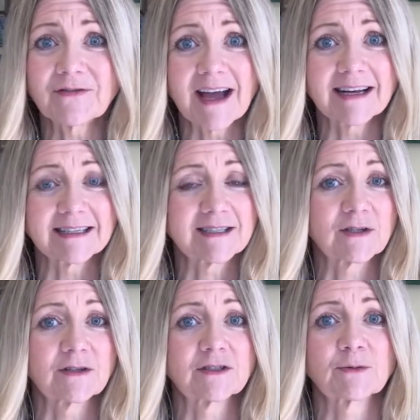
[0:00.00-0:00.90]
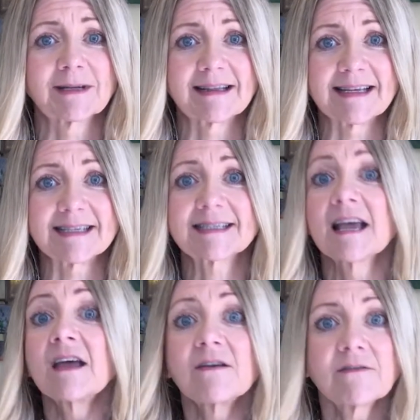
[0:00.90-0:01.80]
fat, and salt to release
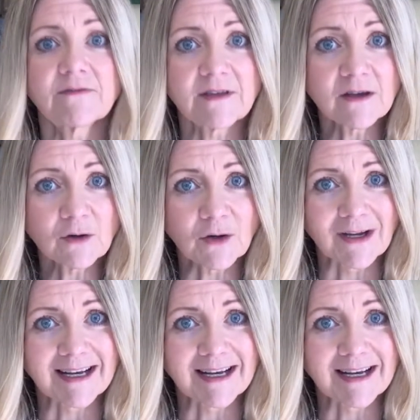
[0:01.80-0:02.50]
feel-good